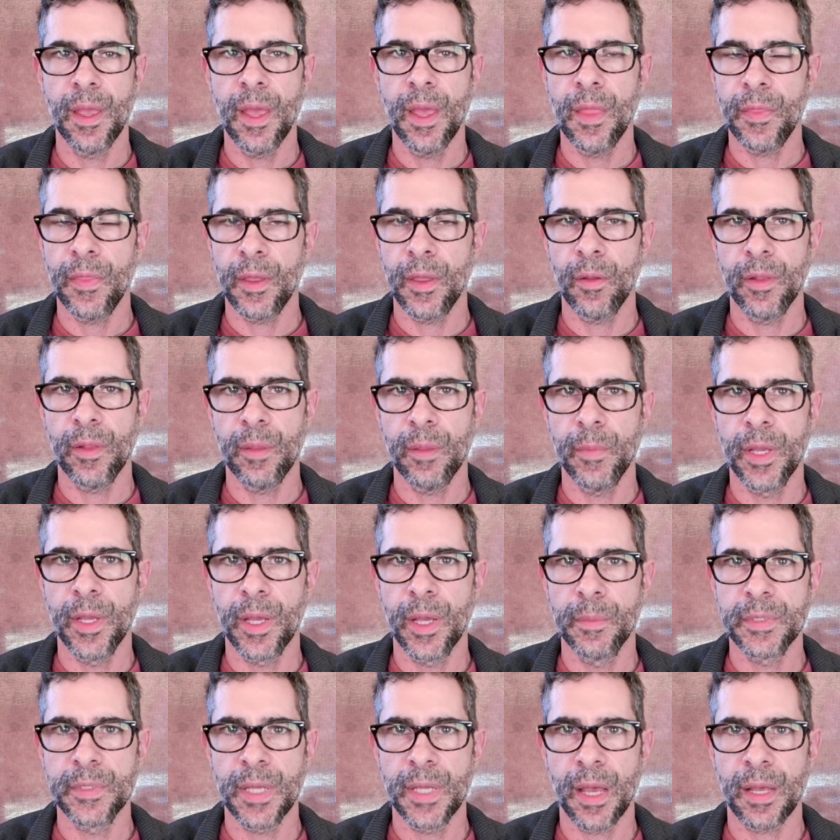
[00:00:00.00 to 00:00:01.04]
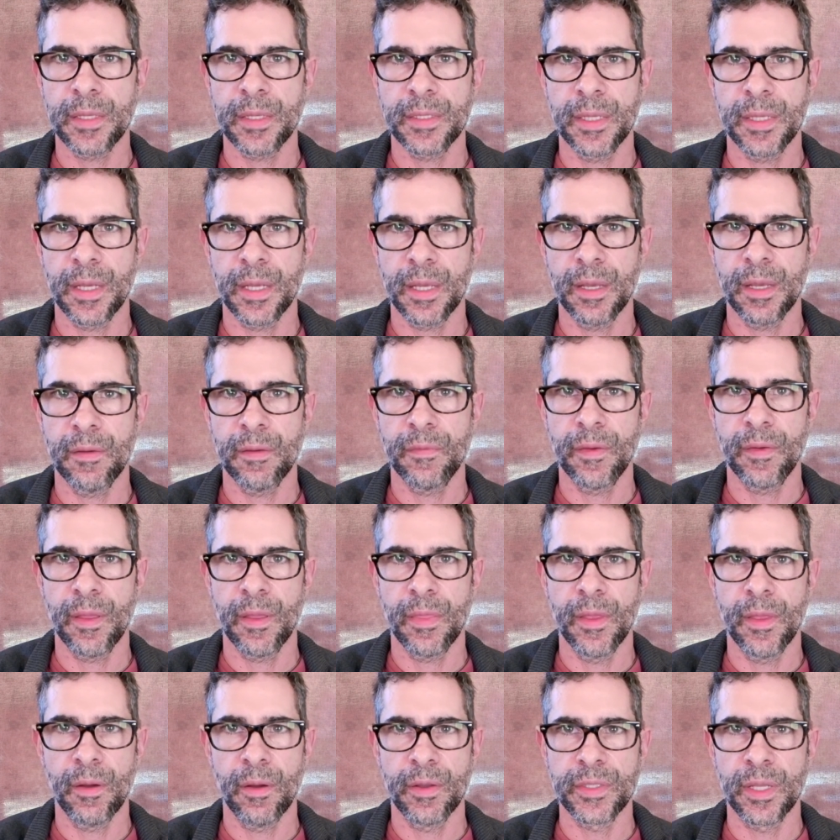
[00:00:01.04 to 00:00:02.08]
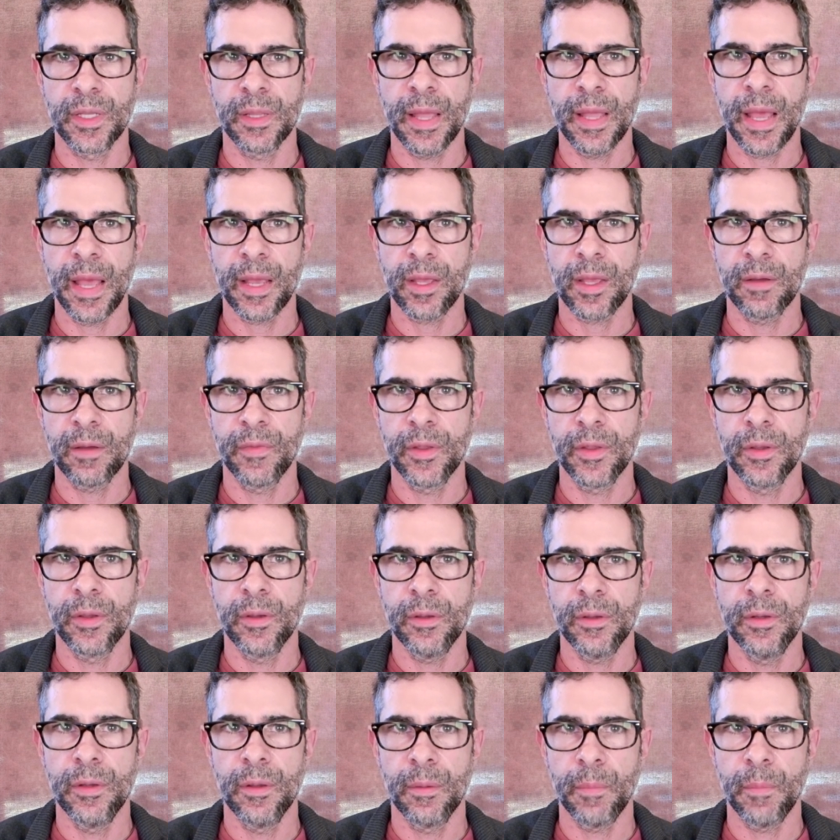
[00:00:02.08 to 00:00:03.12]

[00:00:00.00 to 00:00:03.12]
They only become toxic if there is a lack of the good